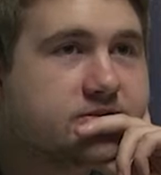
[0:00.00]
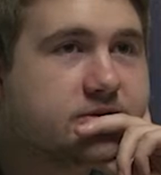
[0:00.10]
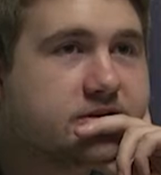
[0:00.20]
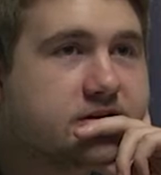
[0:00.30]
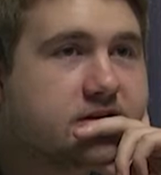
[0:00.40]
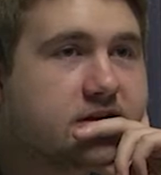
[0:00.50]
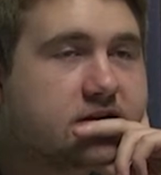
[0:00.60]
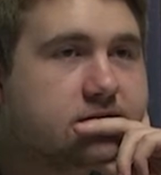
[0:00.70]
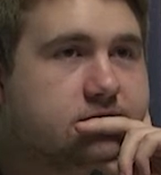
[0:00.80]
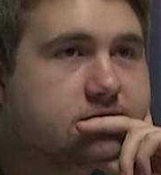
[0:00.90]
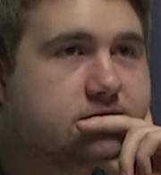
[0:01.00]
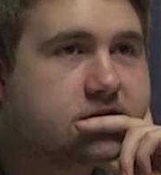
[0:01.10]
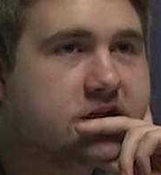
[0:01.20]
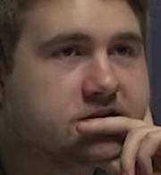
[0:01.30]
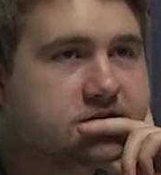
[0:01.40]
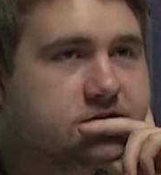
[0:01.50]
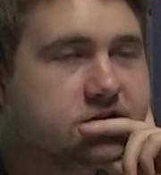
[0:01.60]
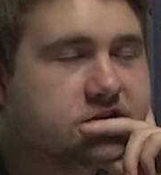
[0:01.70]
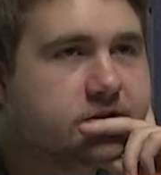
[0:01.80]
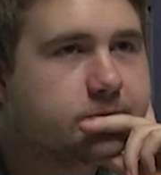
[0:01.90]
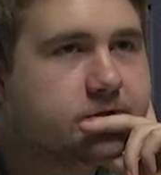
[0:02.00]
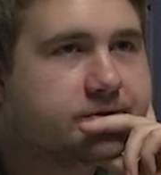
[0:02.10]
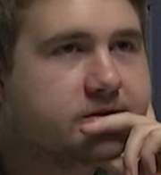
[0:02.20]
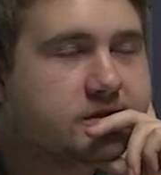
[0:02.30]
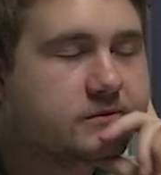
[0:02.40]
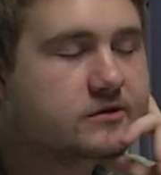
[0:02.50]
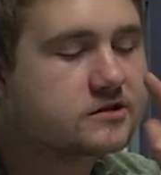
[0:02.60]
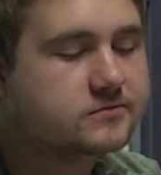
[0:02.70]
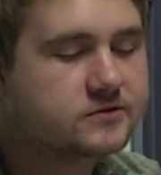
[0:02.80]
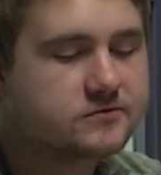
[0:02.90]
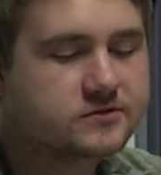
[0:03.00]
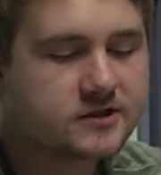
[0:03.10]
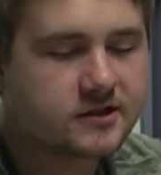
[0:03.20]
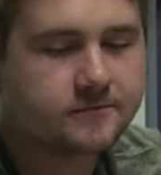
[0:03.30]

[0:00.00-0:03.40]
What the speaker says: That's one thing that I sort of stumble upon when I watch the prequels.